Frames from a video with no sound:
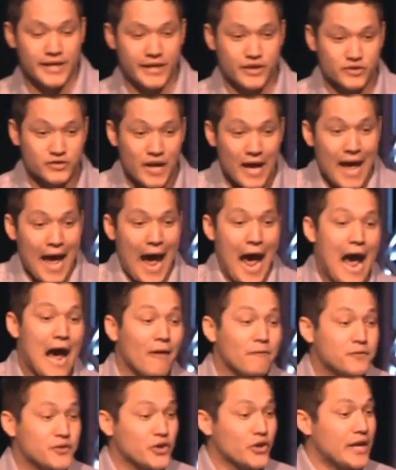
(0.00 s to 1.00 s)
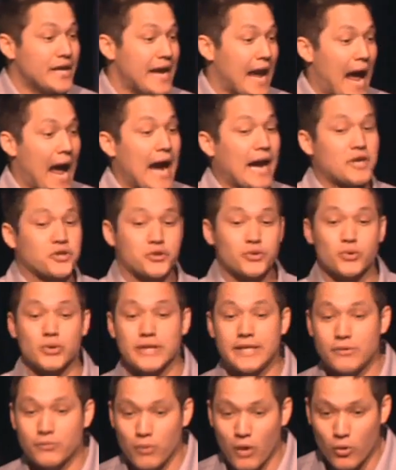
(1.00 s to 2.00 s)
years after he
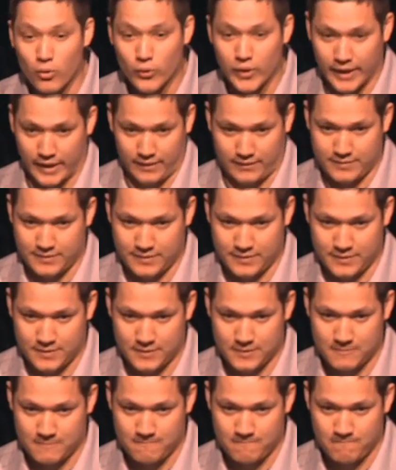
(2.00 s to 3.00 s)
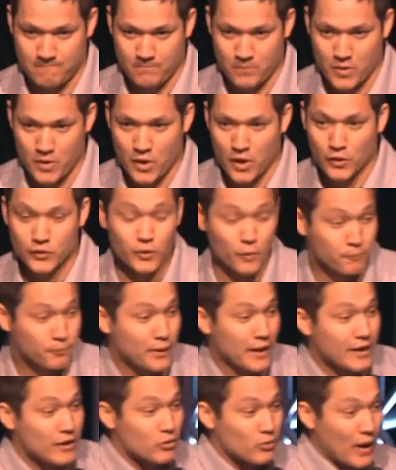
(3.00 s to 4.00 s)
actually wrote it. So
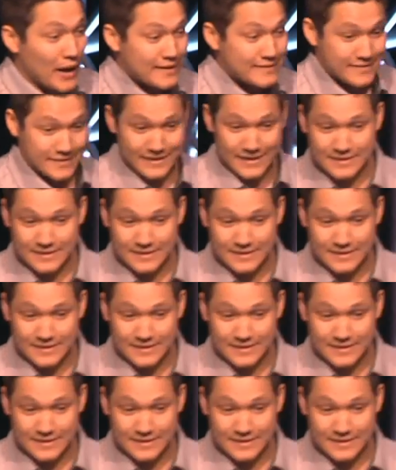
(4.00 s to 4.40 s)
Plato writes in